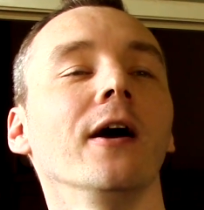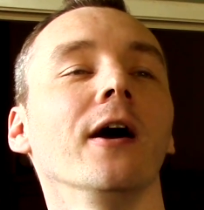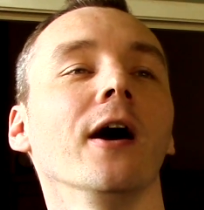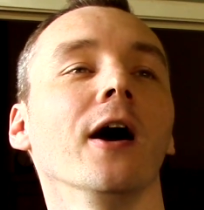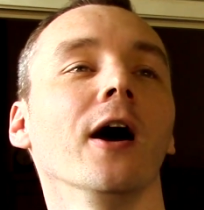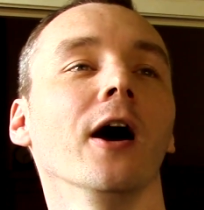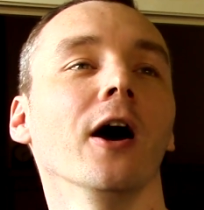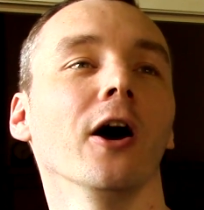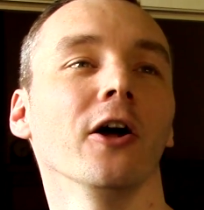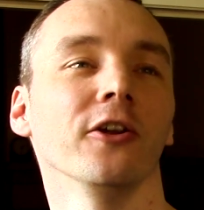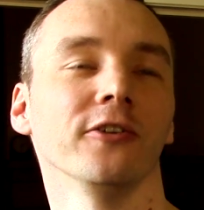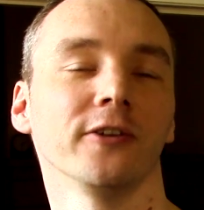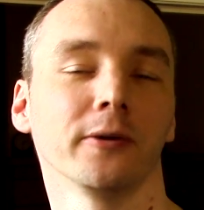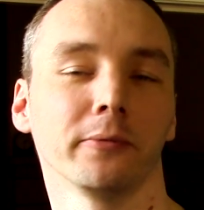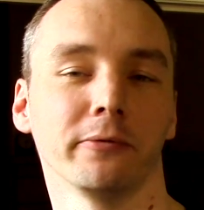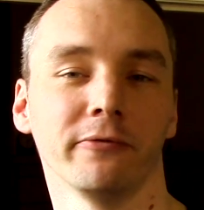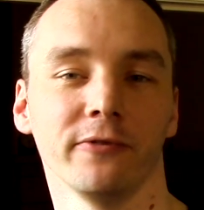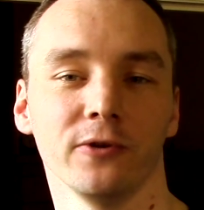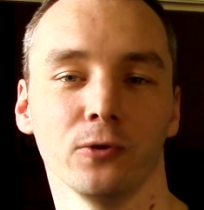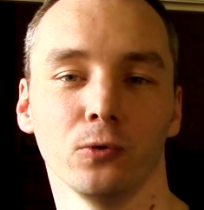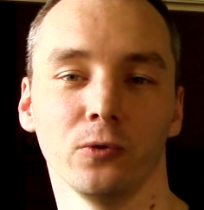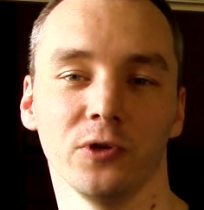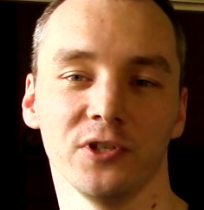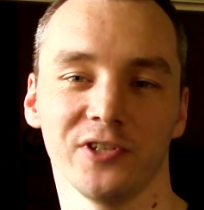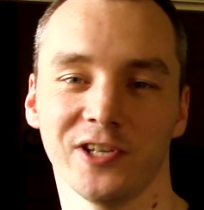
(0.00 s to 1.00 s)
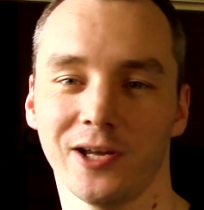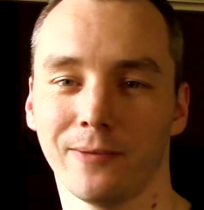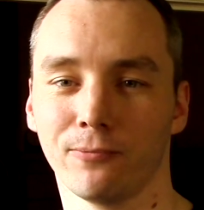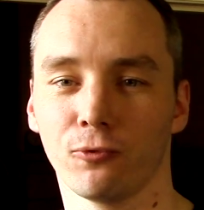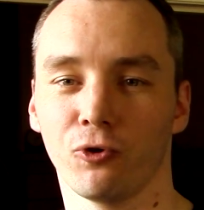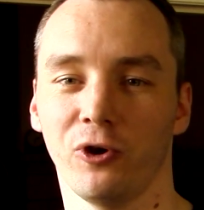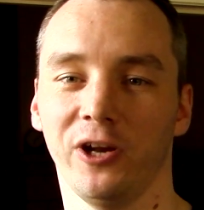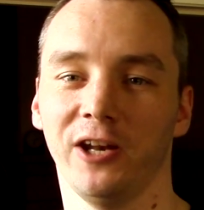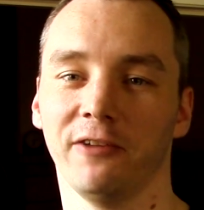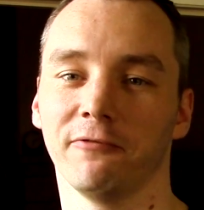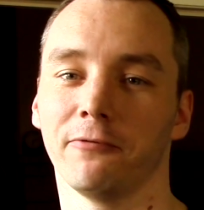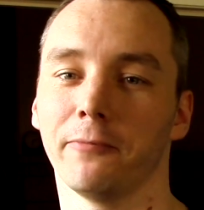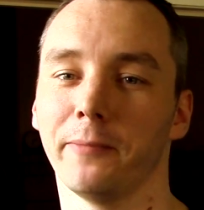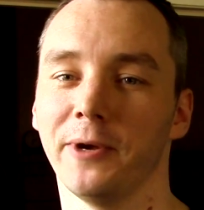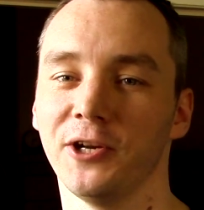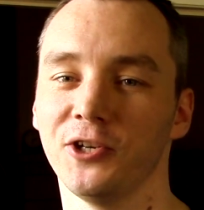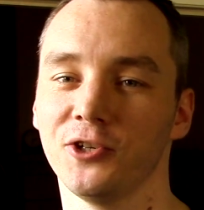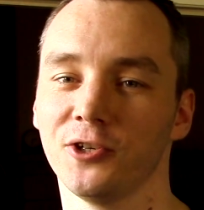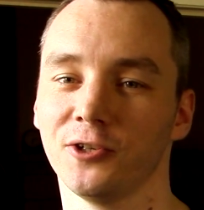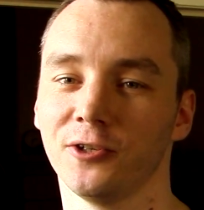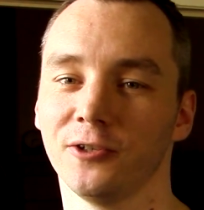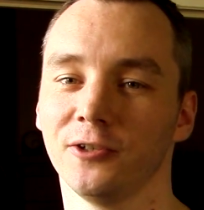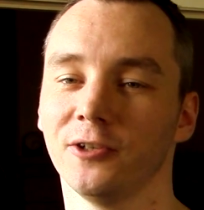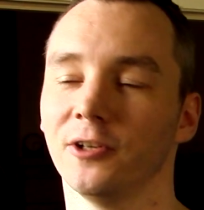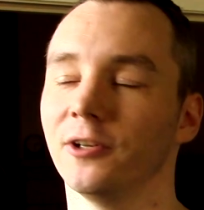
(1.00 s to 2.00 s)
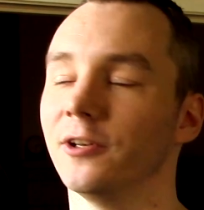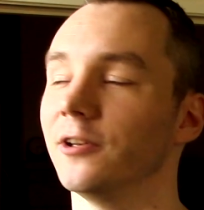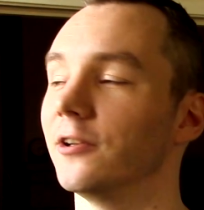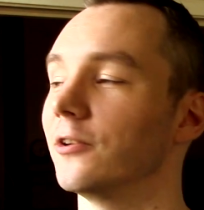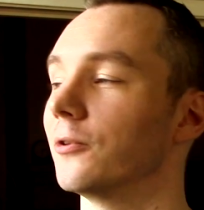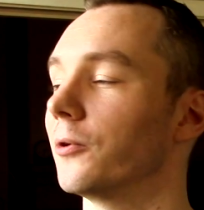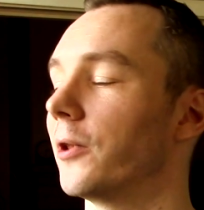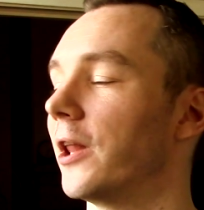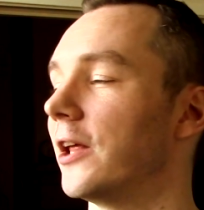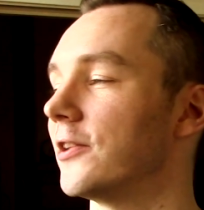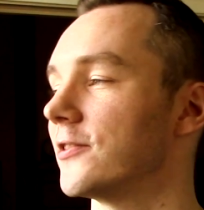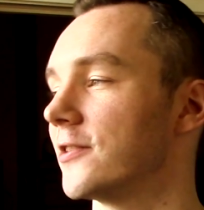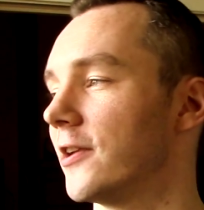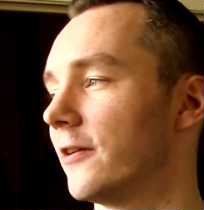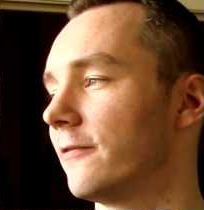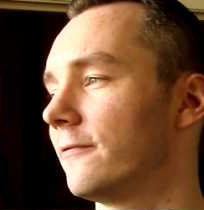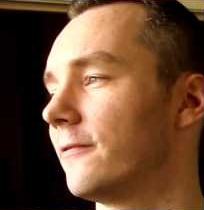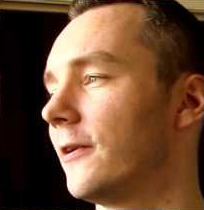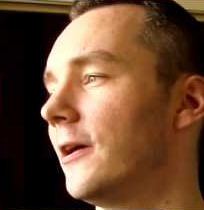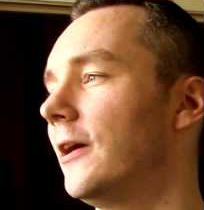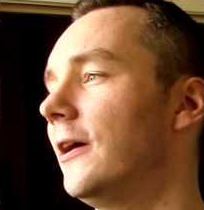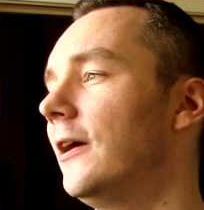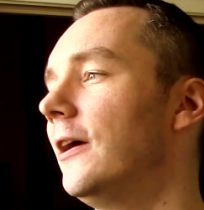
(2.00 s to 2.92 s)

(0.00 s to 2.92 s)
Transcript: on top of all its upgrade information and all that stuff.